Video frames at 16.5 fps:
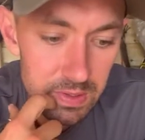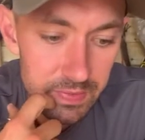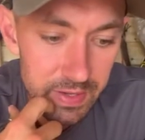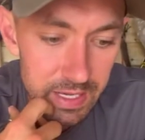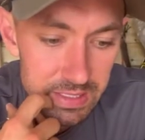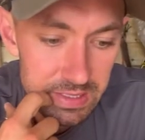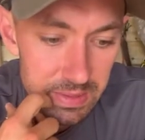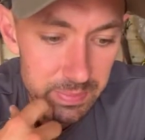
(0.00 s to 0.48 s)
of
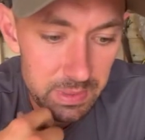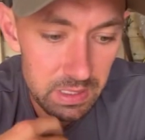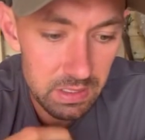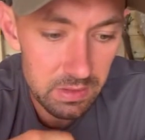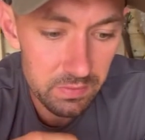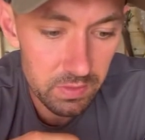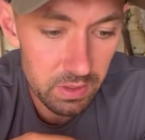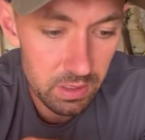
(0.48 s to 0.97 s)
has a bit
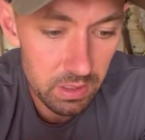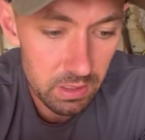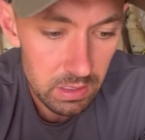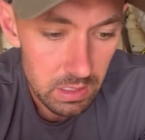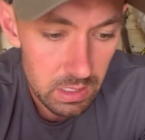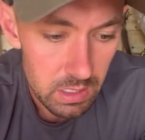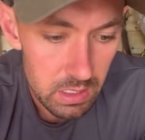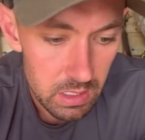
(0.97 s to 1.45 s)
of a
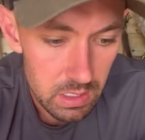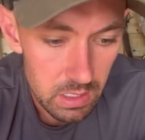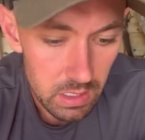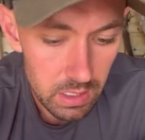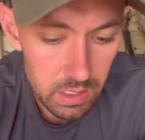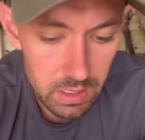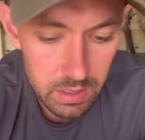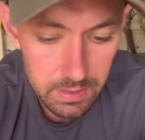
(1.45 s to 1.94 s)

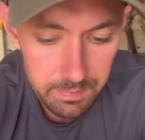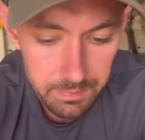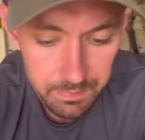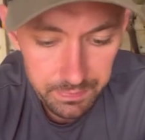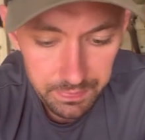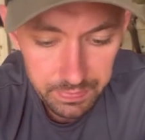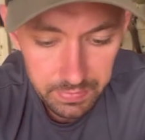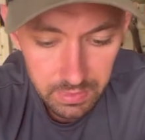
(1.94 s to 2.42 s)

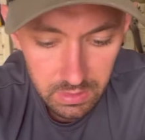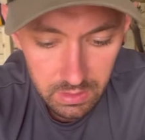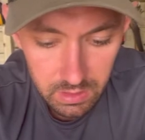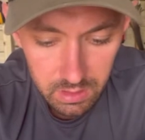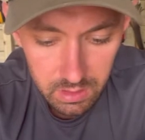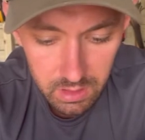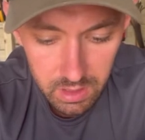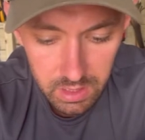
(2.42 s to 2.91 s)
an
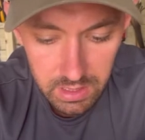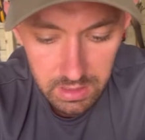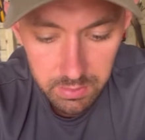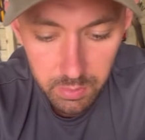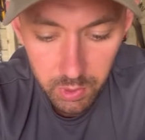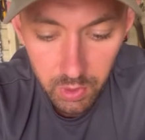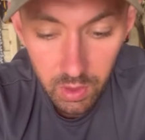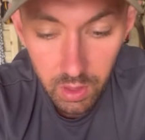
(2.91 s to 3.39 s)

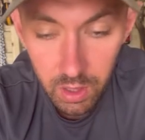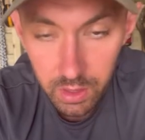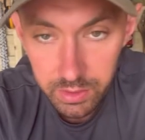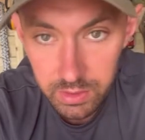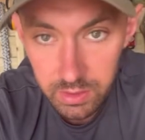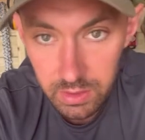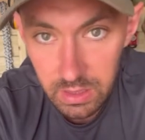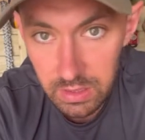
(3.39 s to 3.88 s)
input
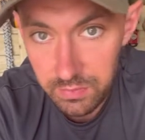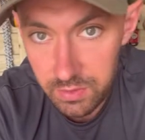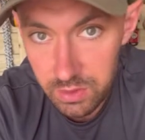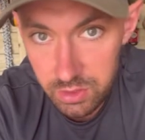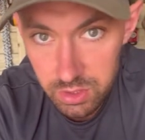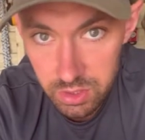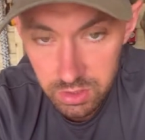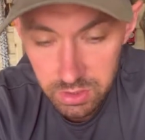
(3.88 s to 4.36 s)
on if
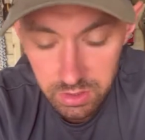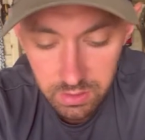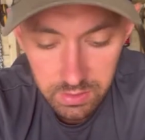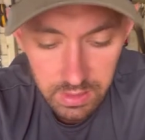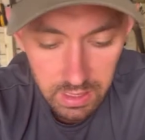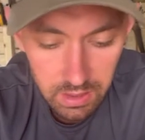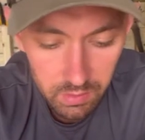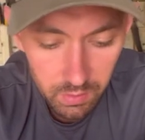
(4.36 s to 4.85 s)
you should do
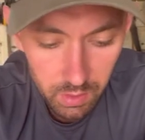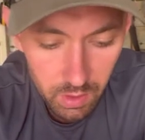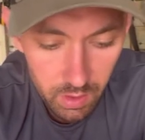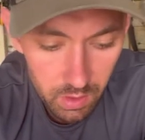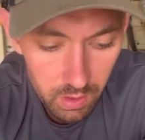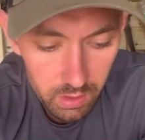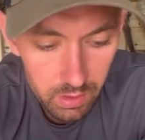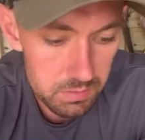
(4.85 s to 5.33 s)
that or
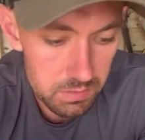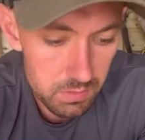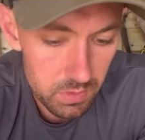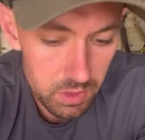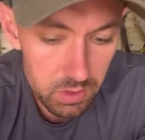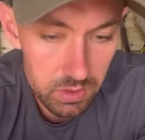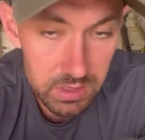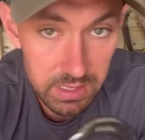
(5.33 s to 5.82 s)
not,
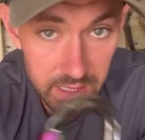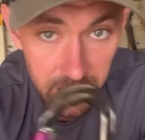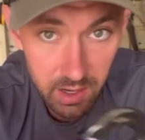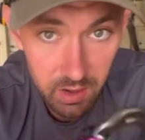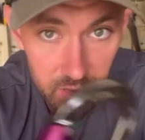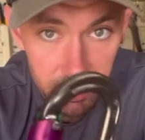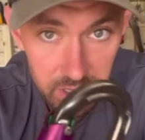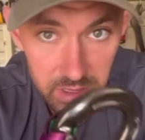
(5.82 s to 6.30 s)
using a
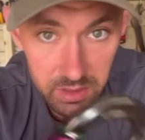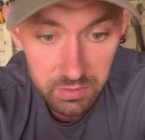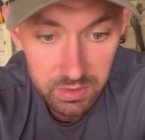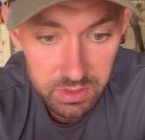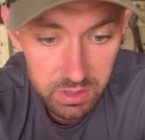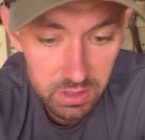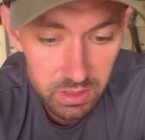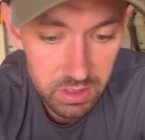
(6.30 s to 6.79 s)
carabiner
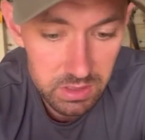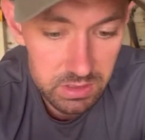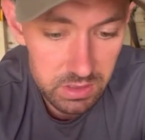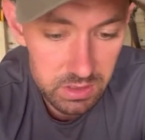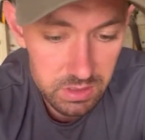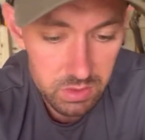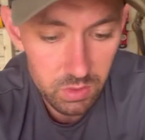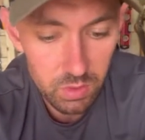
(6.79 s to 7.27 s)
as
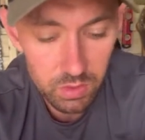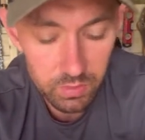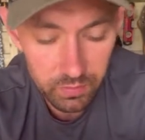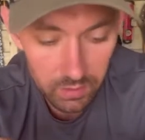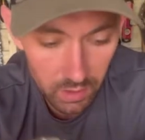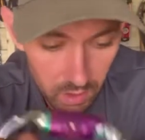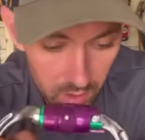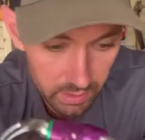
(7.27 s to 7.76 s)
a sort of
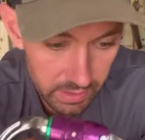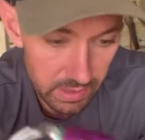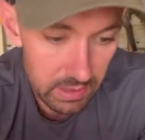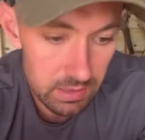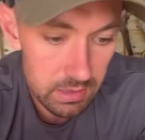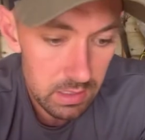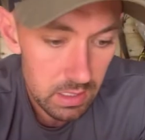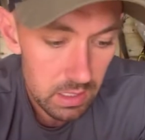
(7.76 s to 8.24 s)
lock-in